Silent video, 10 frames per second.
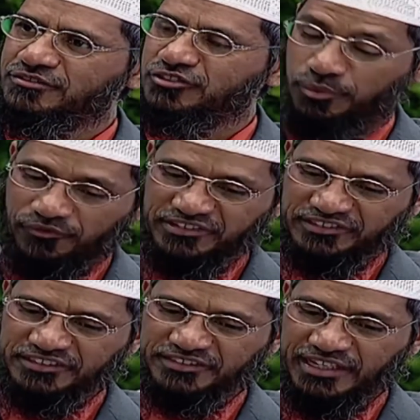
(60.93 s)
The Prophet
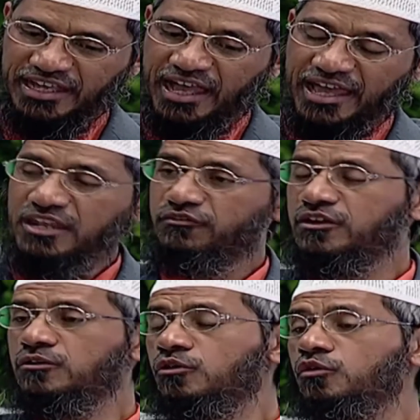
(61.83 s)
says,
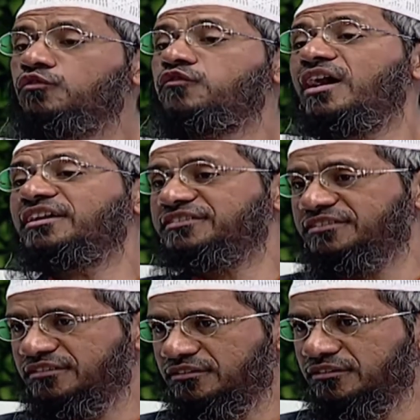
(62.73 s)
anyone who
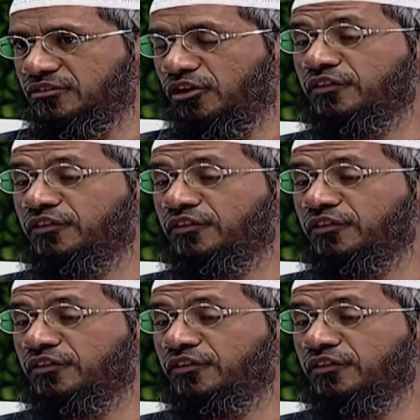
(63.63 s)
fasts on